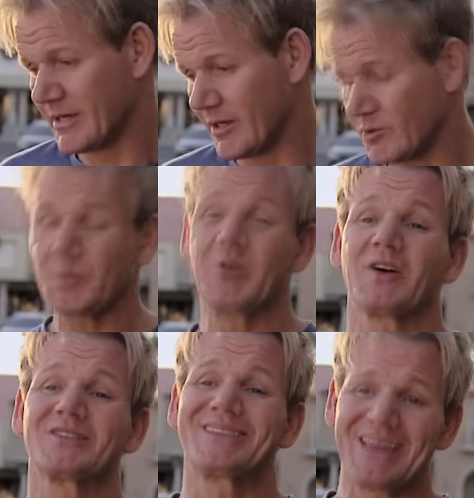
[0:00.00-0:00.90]
It was
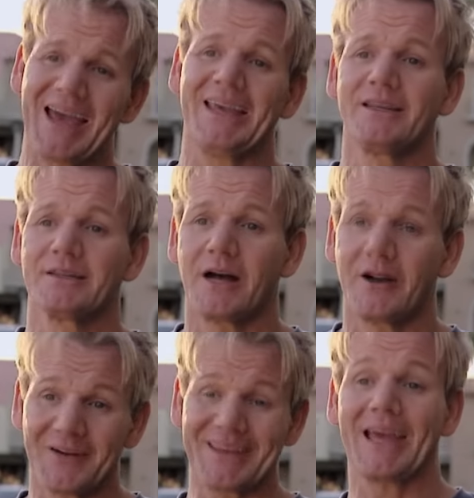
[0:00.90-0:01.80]
because they
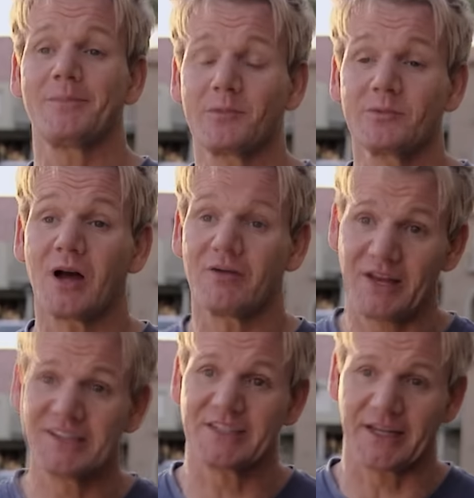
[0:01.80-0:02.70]
are incapable of
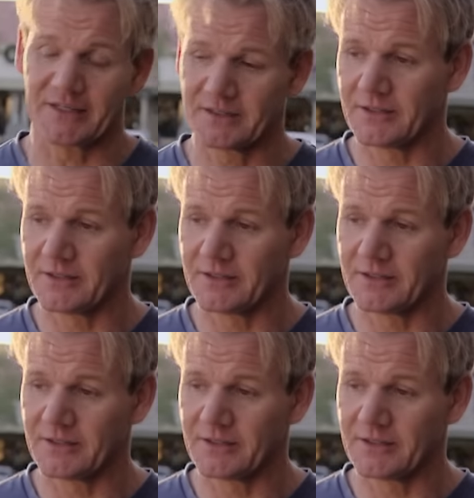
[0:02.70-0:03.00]
listening.